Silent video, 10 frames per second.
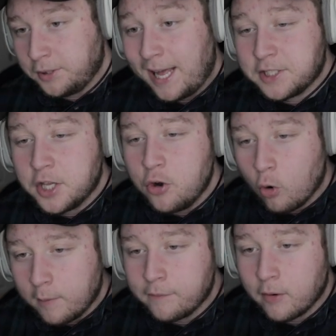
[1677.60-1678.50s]
but that's the
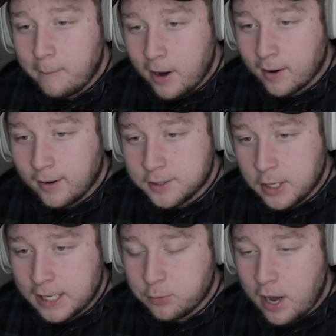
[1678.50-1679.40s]
norm for America, so
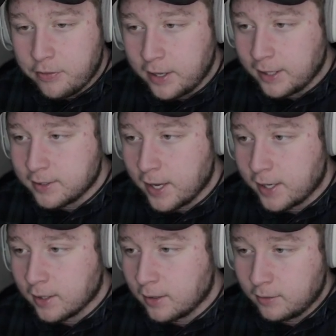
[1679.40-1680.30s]
that's why I think it's
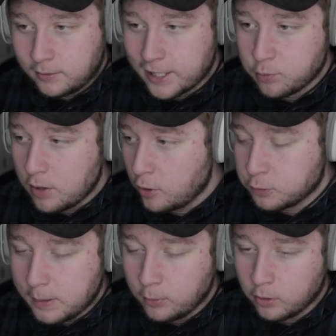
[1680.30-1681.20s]
like. That's why those
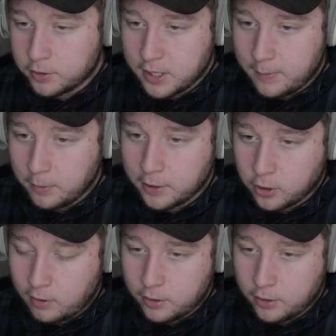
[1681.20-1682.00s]
people are the same people that turn around